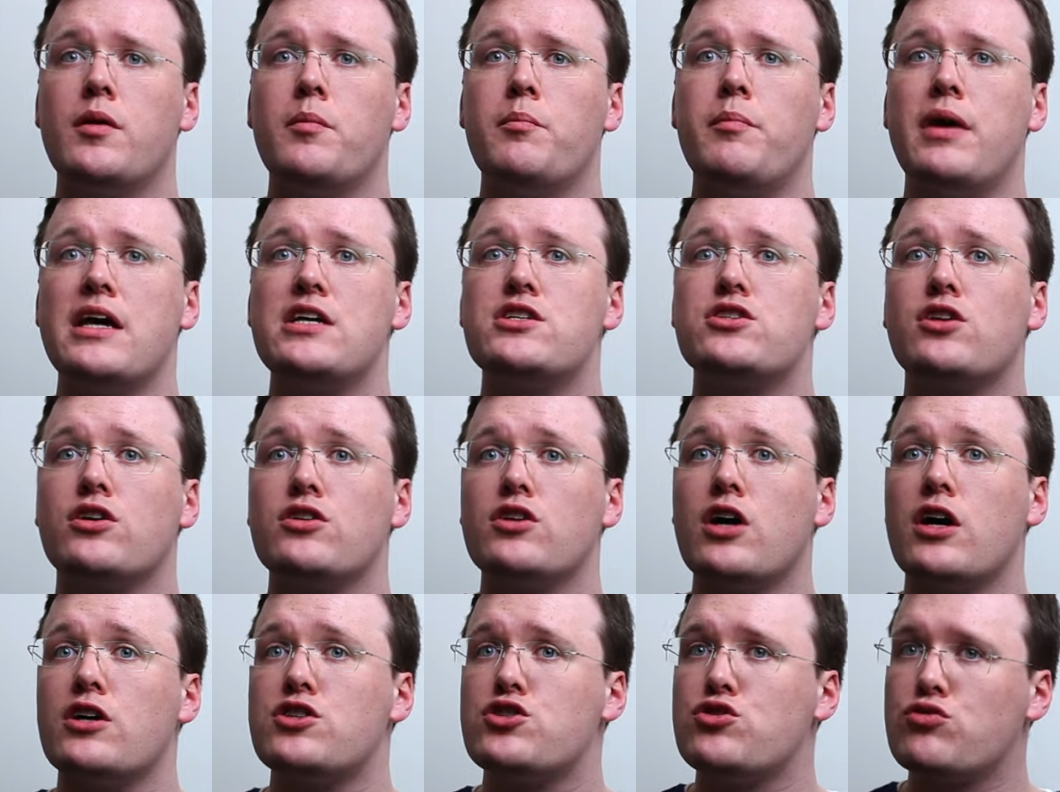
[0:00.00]
based on
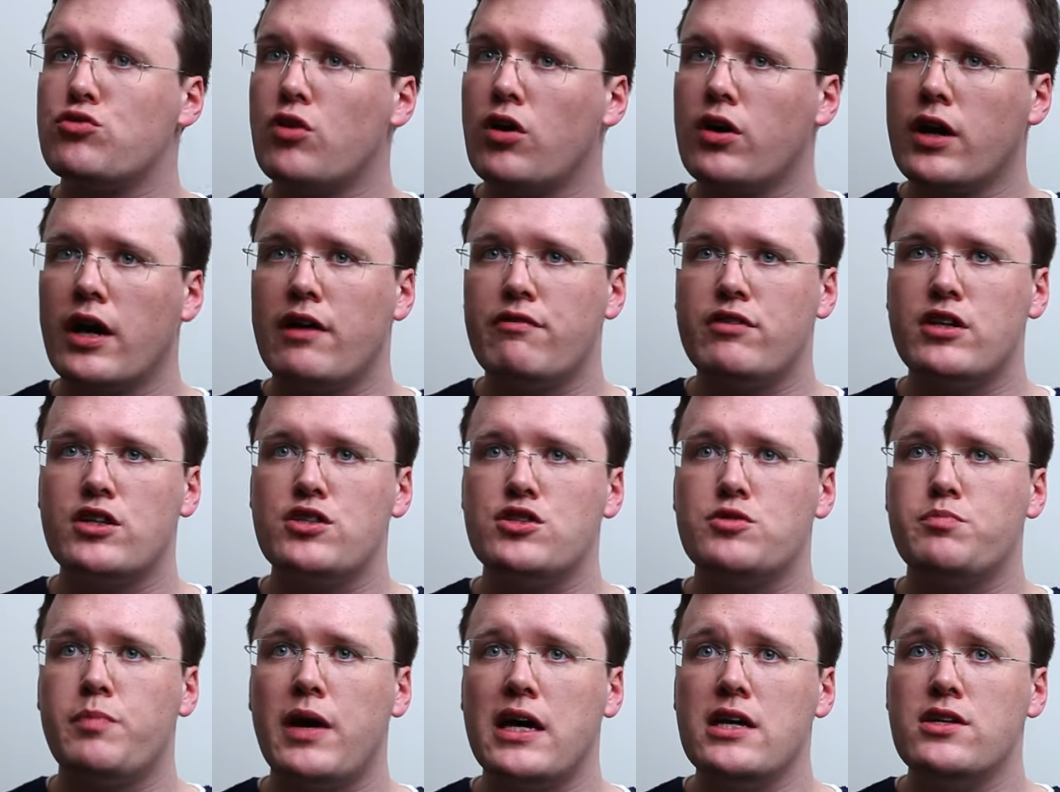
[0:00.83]
a strong
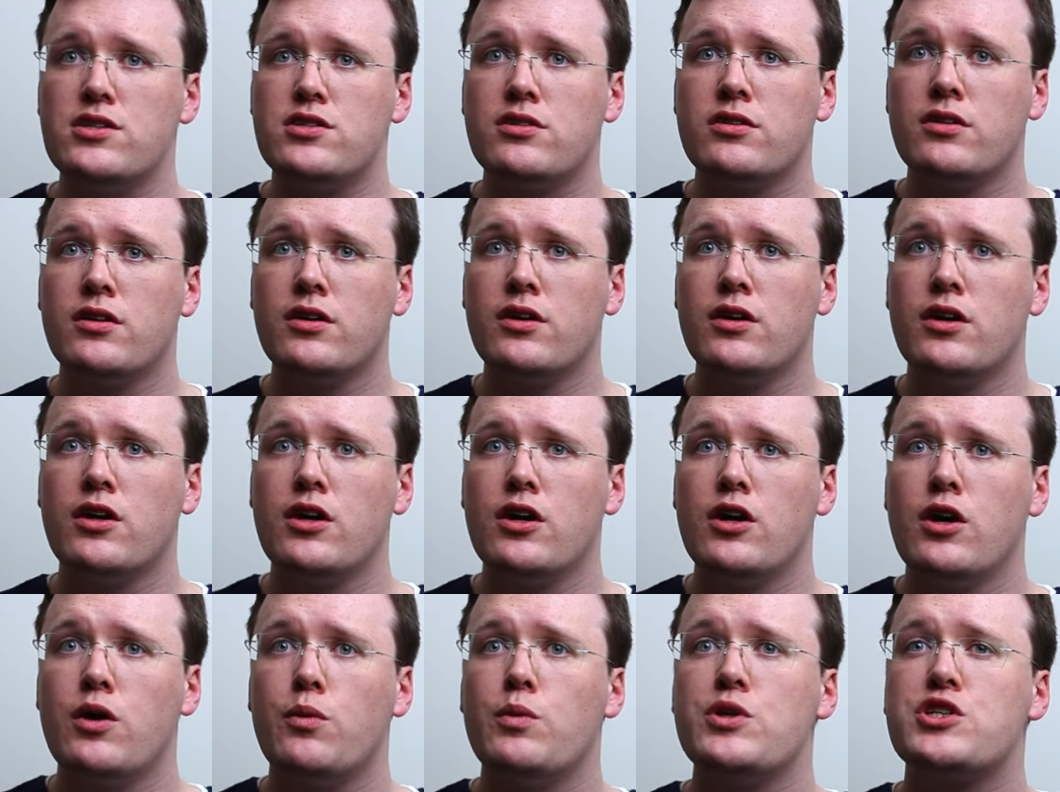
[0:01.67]
evidence base,
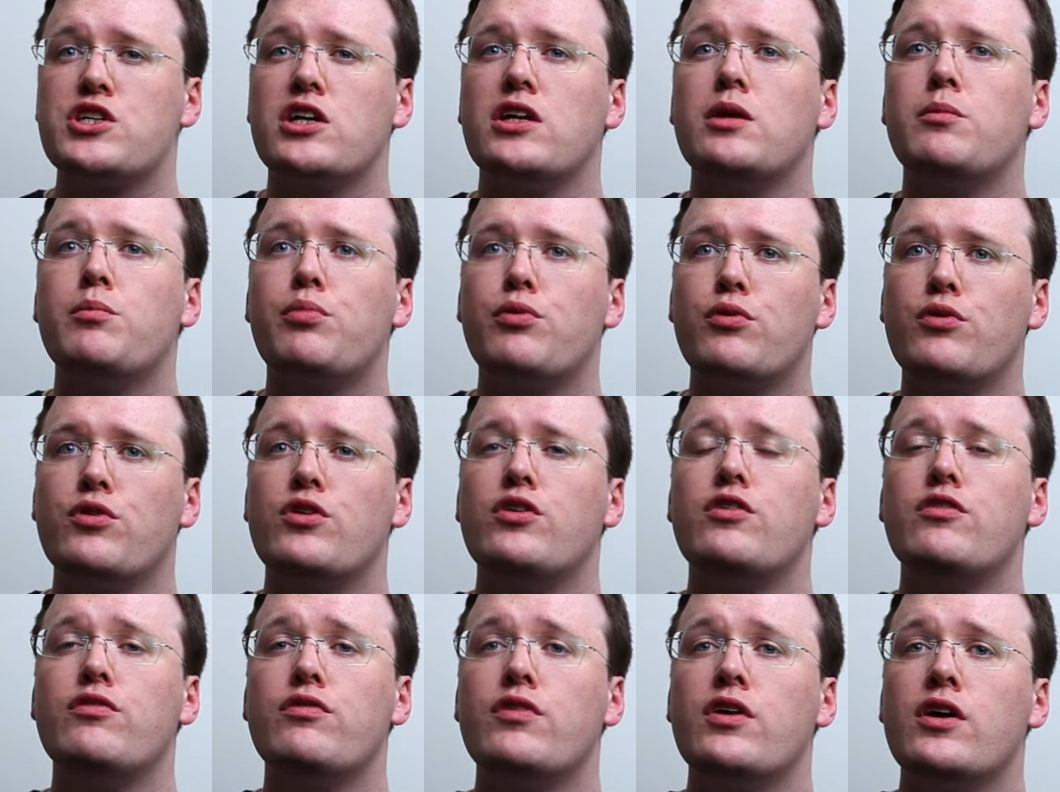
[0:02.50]
which can
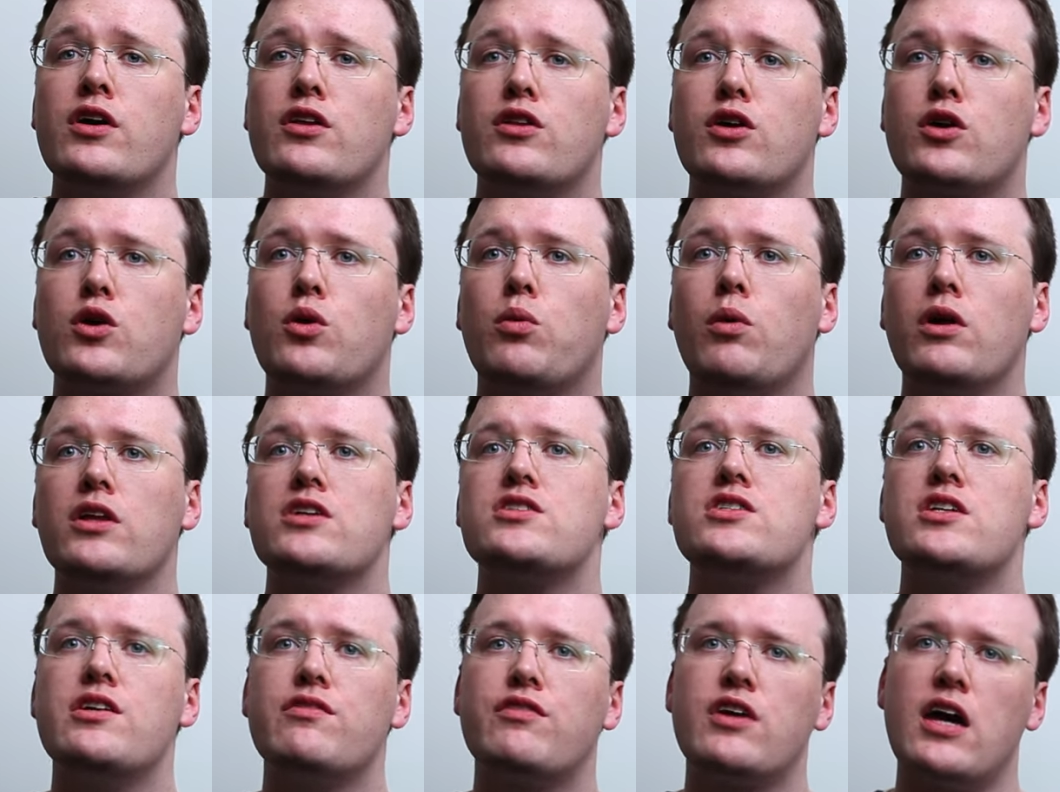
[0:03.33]
improve the
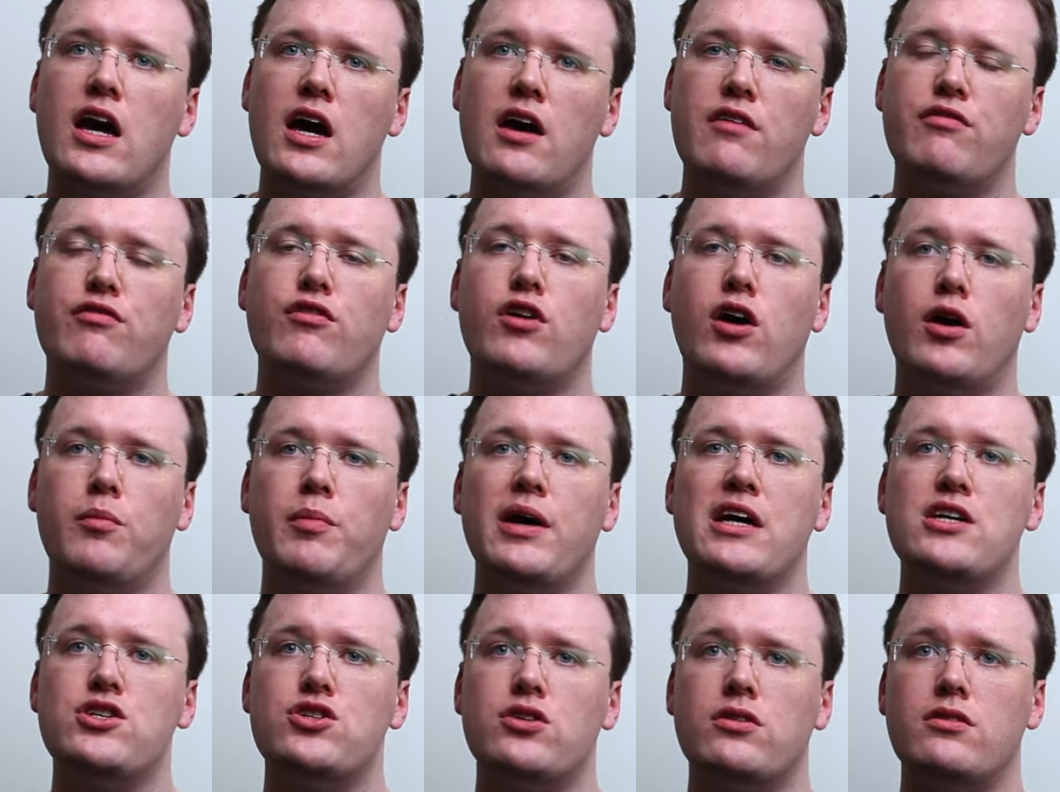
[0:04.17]
quality of care for our
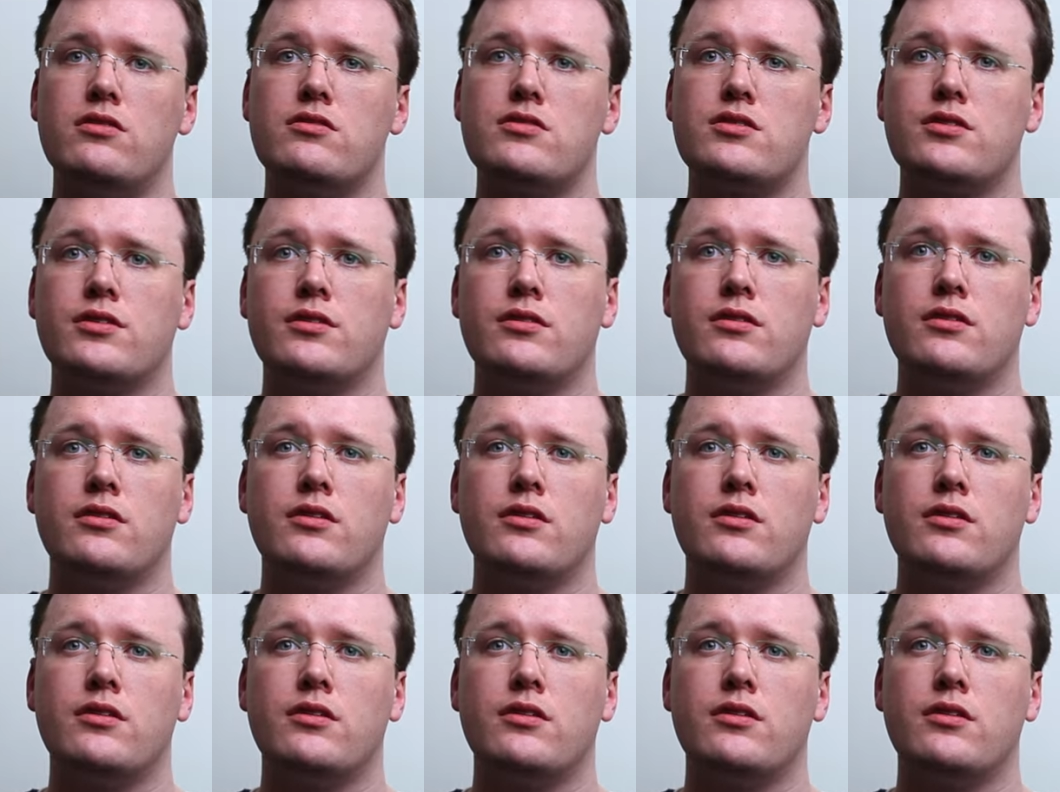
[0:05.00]
patients.